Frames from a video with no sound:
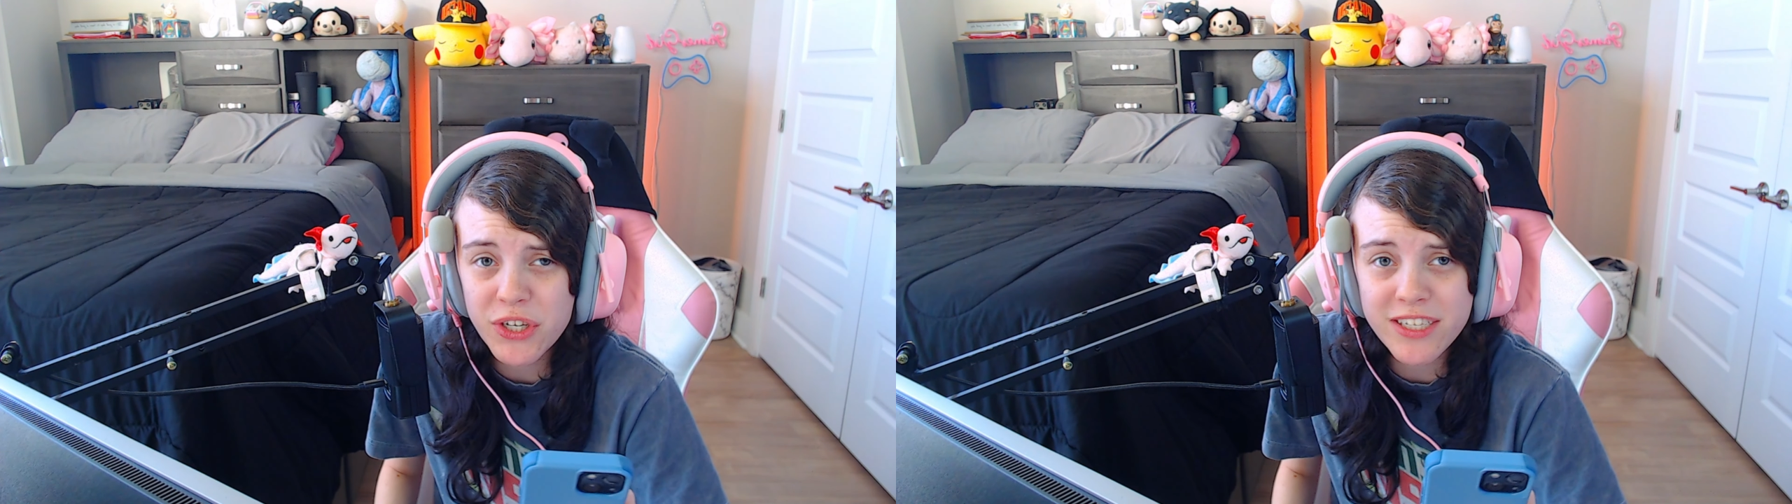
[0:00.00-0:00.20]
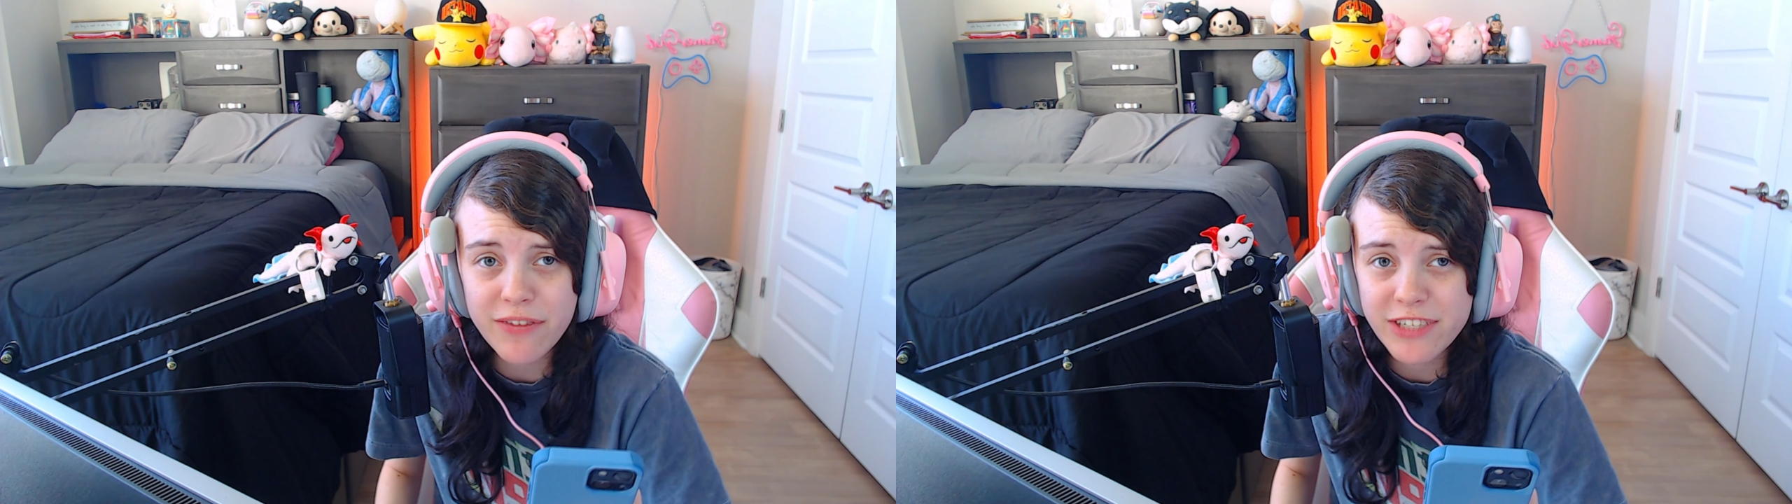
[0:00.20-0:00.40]

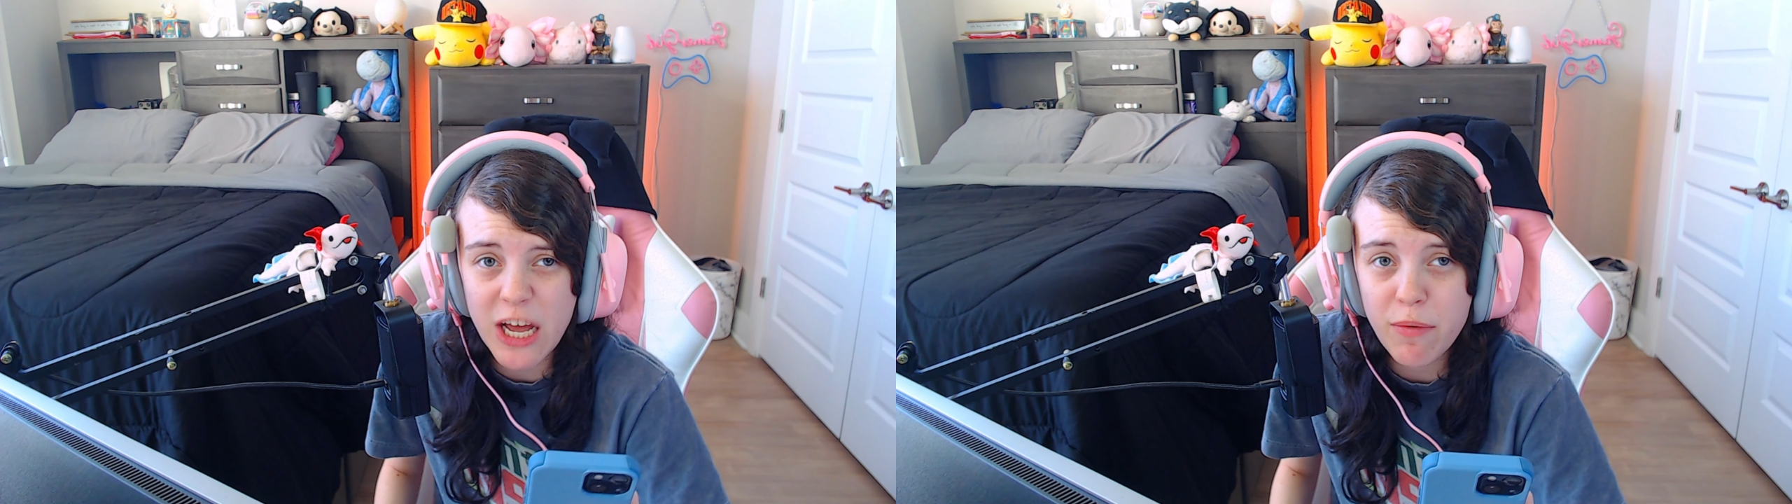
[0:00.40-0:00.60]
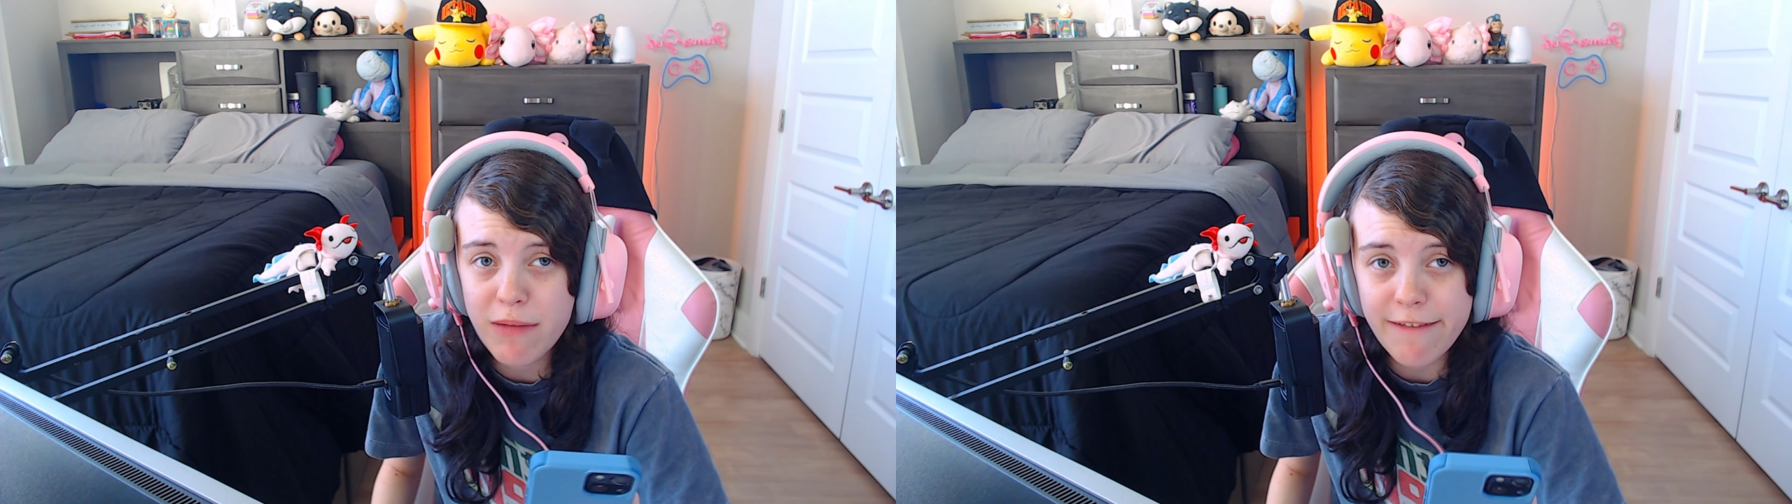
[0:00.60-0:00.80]
You could definitely
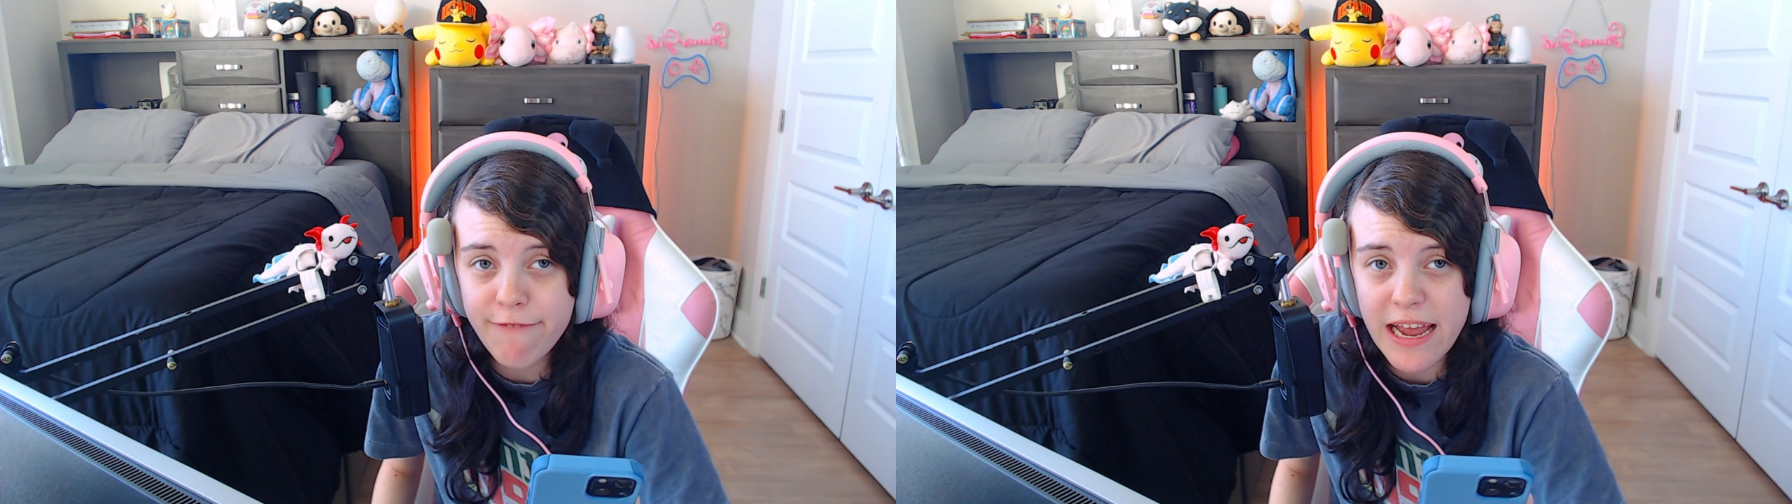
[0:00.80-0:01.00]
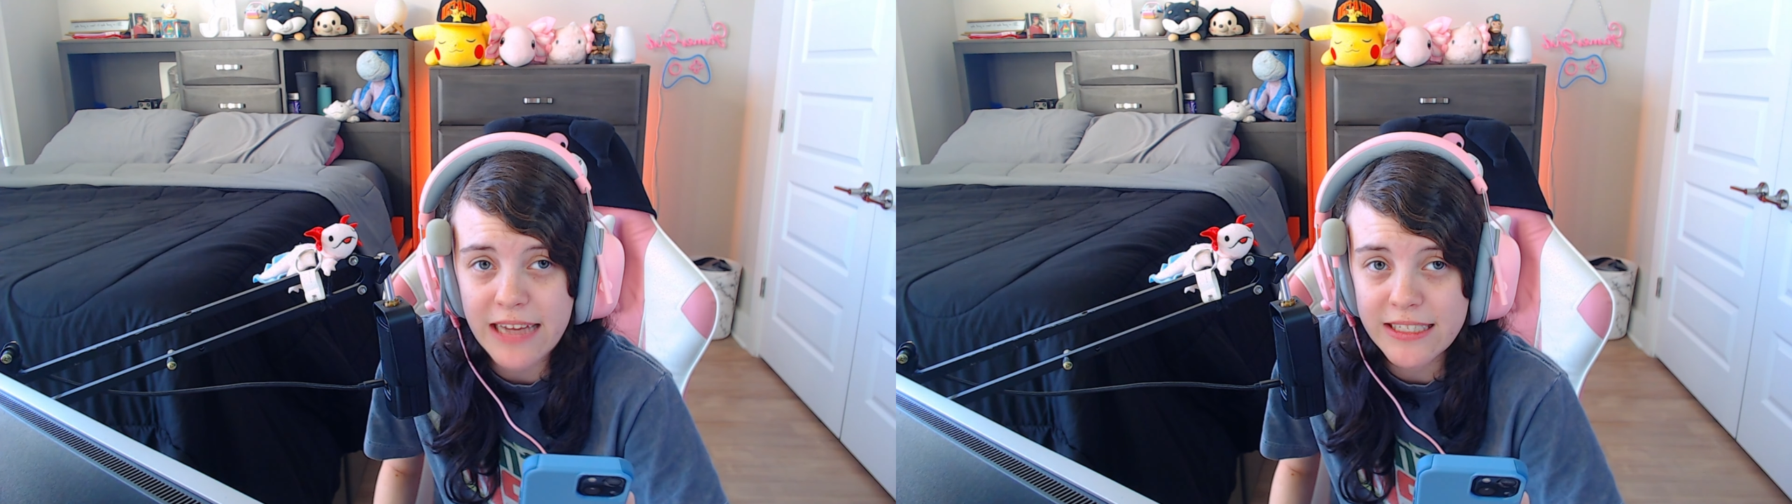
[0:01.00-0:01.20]
tell by my
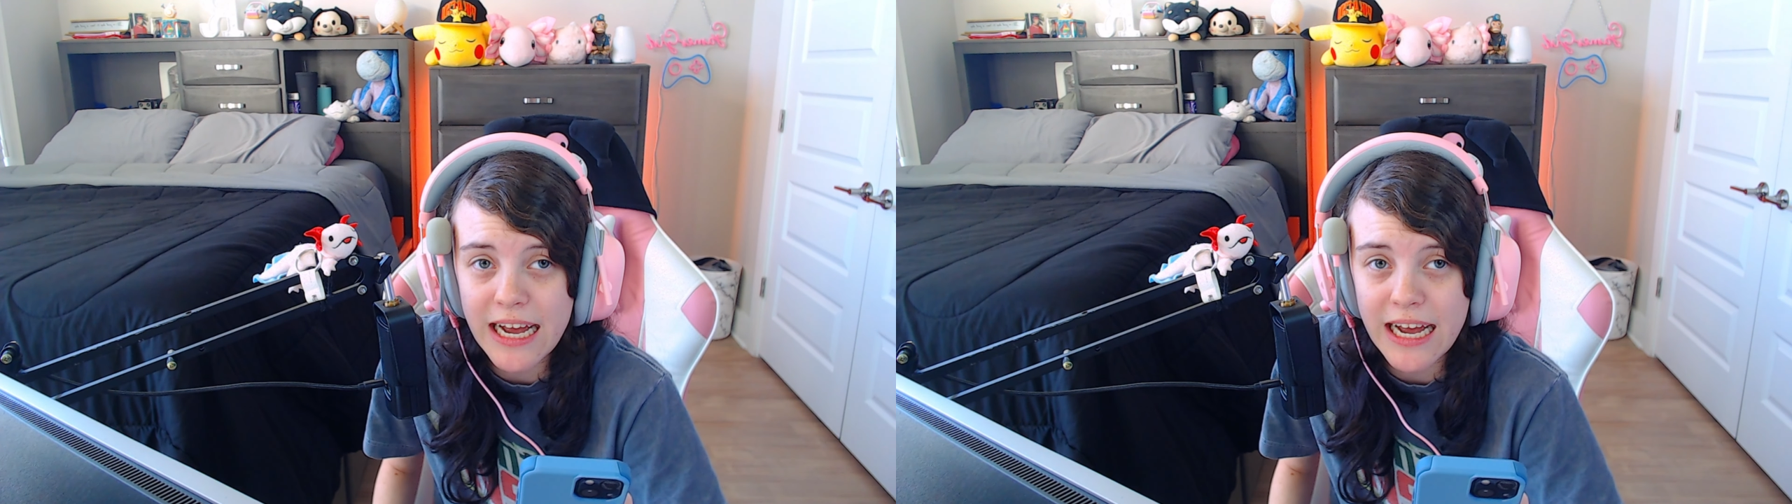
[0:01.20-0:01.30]
face.